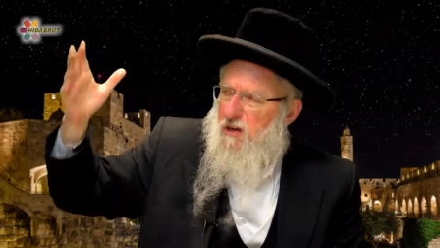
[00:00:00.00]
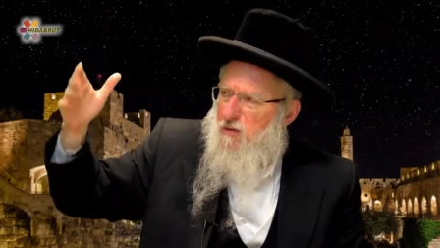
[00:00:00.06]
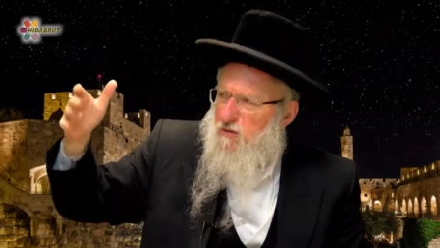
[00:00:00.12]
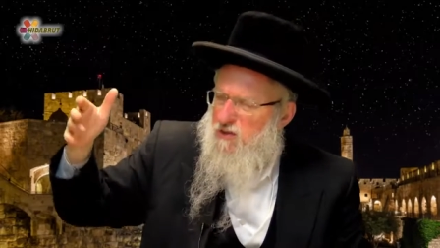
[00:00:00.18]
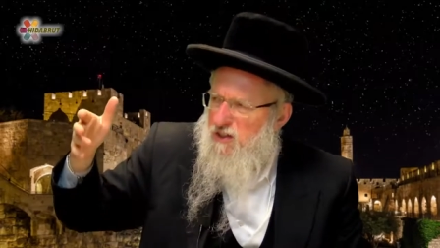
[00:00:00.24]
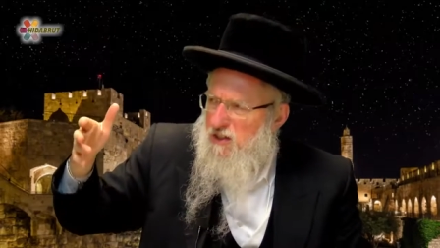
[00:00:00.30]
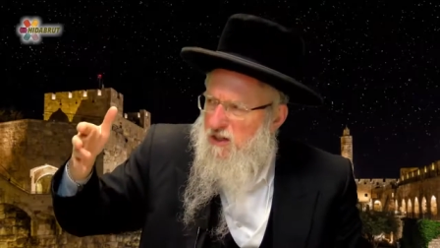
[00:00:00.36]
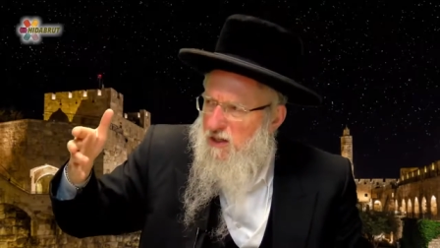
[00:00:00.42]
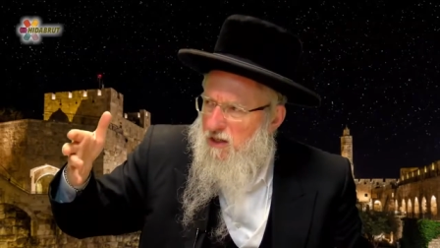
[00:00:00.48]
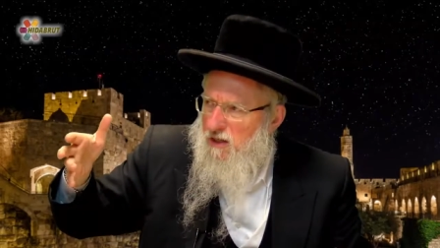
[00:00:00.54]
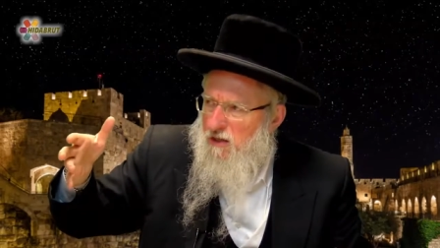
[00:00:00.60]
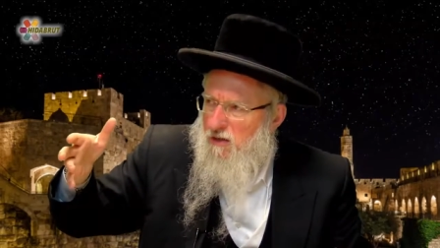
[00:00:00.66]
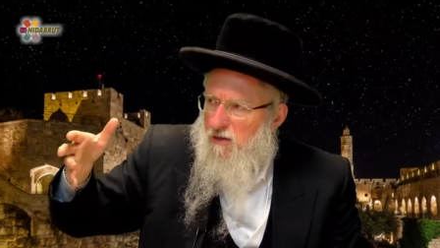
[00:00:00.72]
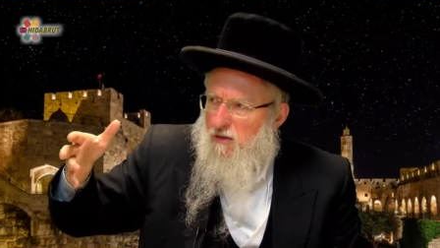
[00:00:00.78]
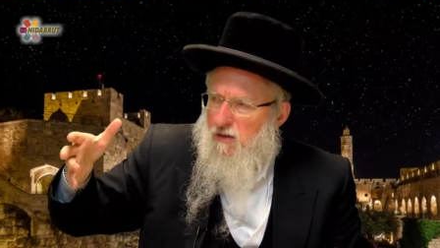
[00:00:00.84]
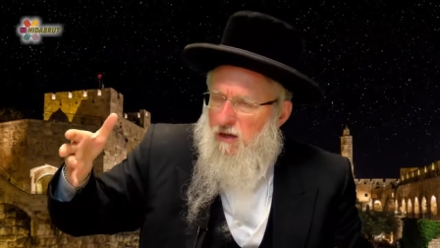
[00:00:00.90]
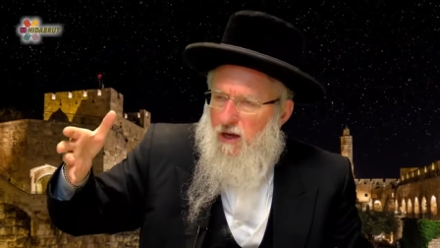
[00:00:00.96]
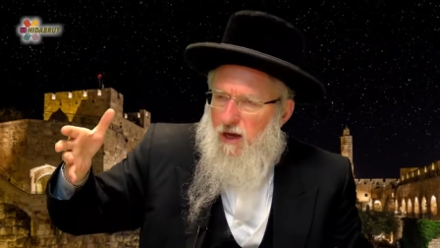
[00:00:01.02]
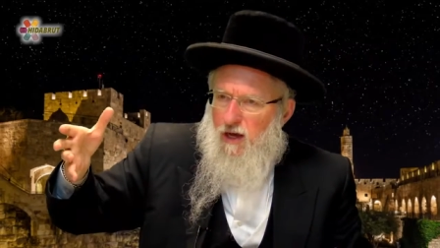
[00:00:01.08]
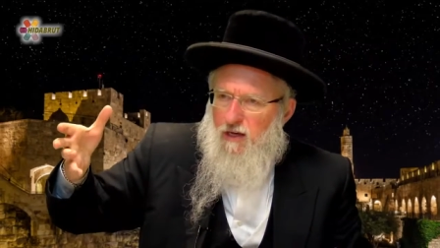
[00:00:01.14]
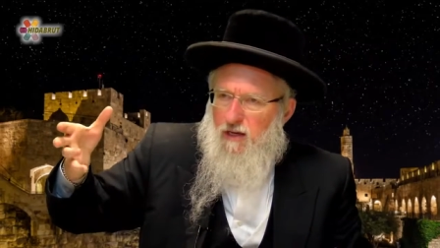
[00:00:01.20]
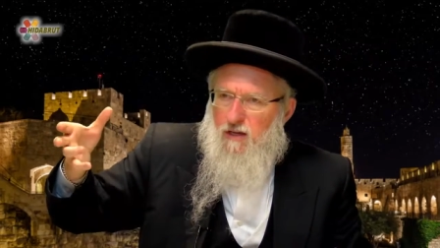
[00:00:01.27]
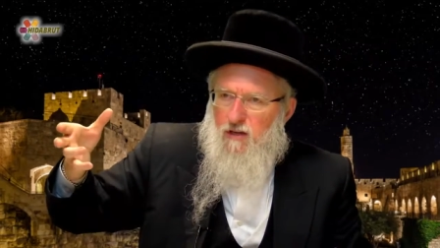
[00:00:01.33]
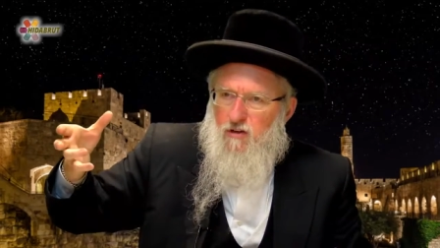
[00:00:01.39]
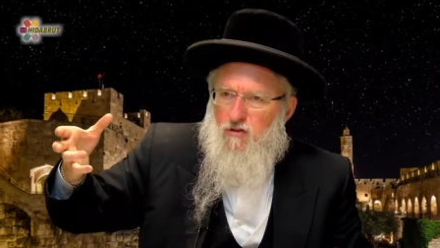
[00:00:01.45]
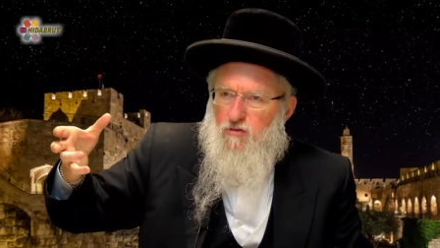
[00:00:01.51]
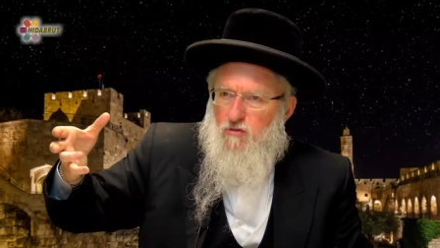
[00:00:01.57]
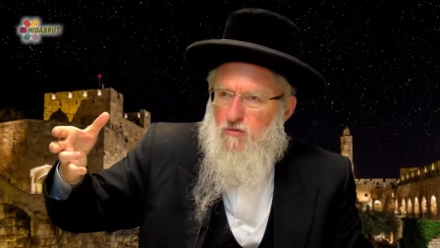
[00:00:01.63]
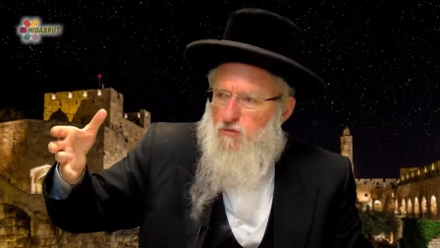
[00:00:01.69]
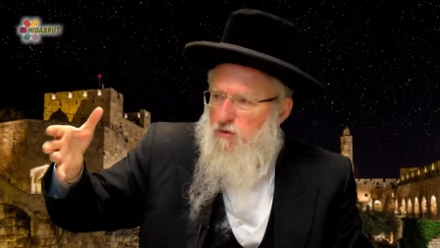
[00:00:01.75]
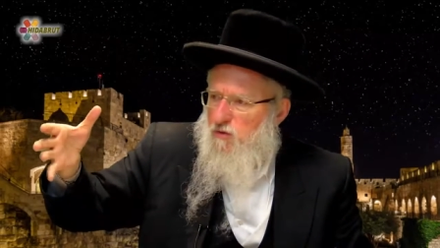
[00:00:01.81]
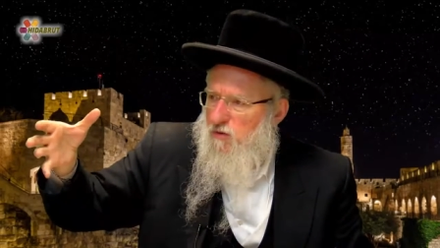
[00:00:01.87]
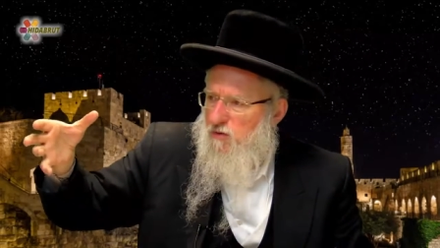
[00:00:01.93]
I don't see any
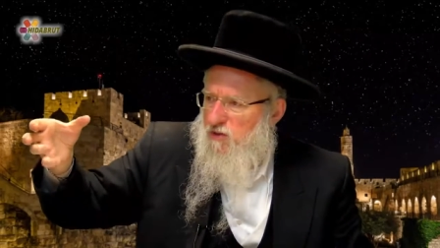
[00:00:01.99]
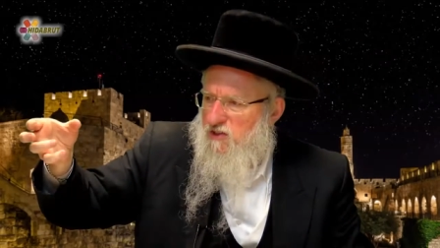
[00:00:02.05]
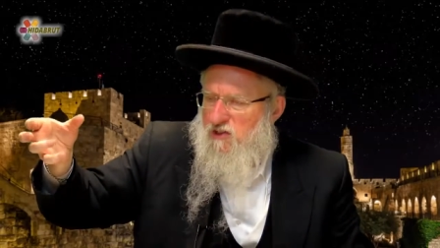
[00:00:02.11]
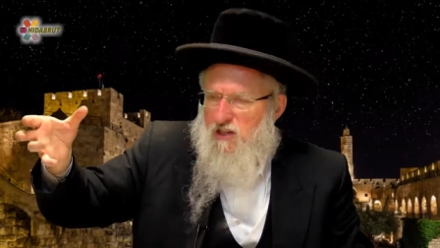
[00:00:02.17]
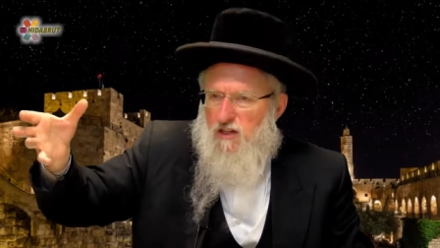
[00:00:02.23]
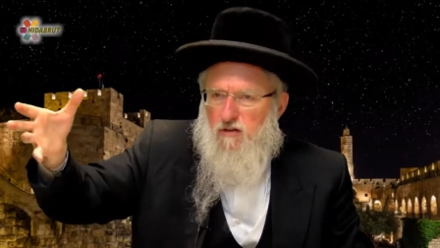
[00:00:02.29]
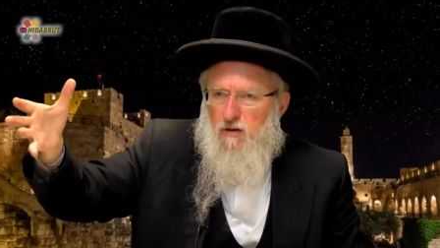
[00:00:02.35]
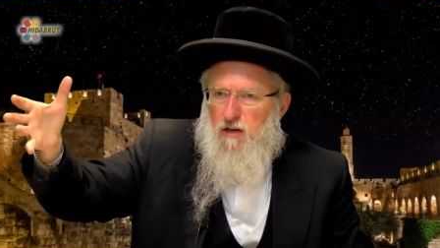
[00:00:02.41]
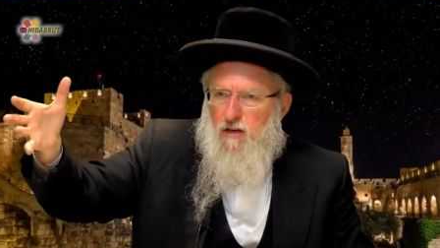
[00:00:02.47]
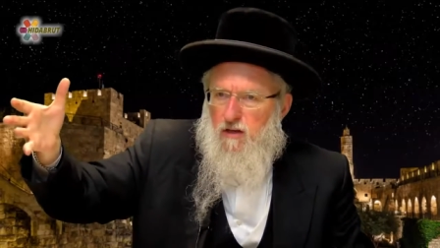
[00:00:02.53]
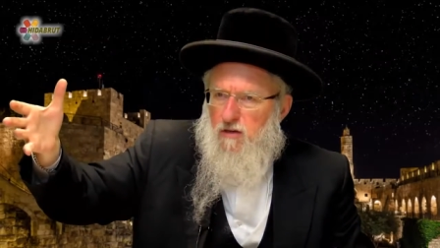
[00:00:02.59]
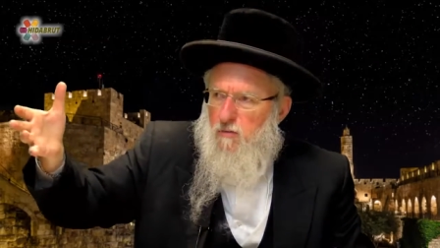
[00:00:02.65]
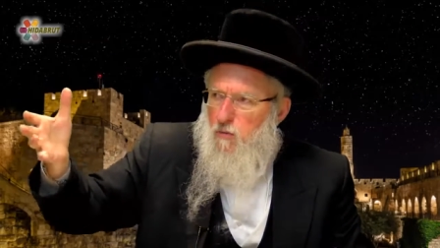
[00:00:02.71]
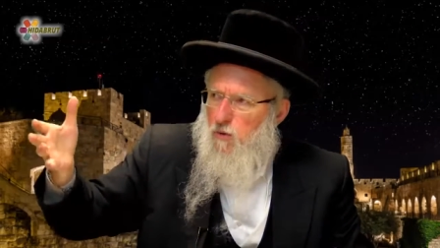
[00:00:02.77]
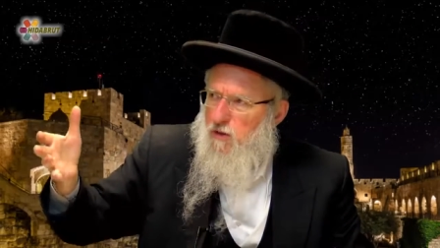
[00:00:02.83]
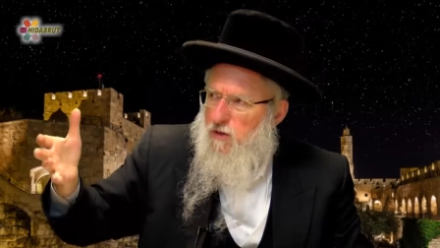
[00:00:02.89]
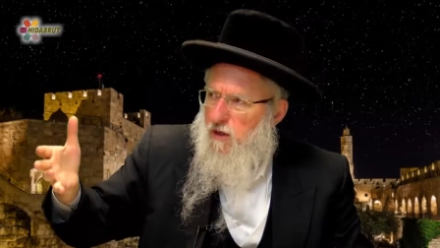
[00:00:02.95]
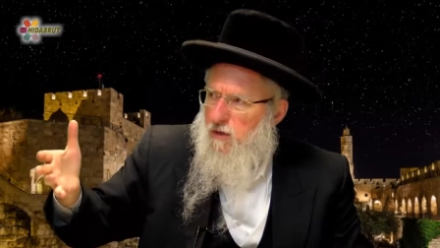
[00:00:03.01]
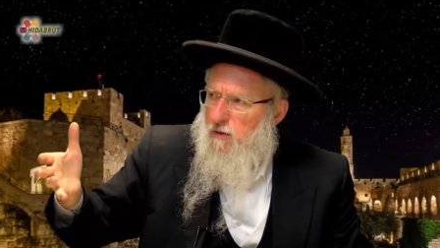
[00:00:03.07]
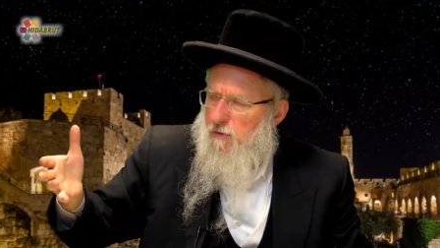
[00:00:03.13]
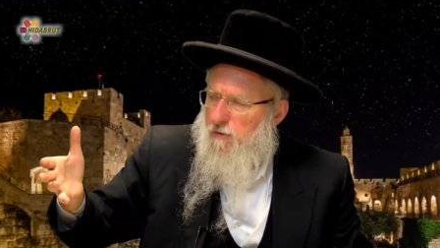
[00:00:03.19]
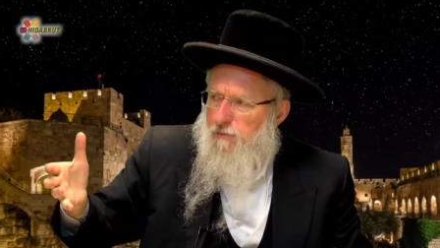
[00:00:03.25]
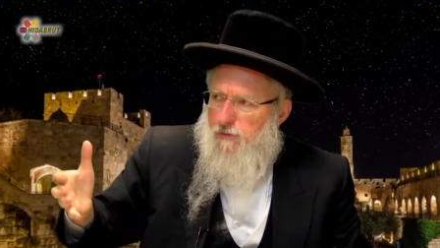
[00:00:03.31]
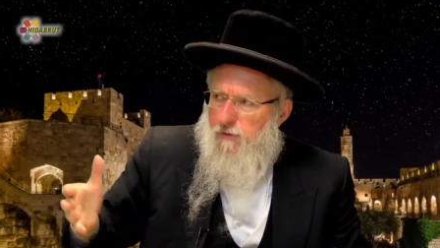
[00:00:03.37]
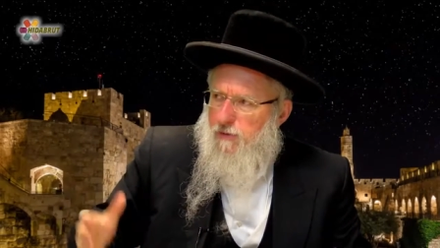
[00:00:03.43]
disintegrated wood there.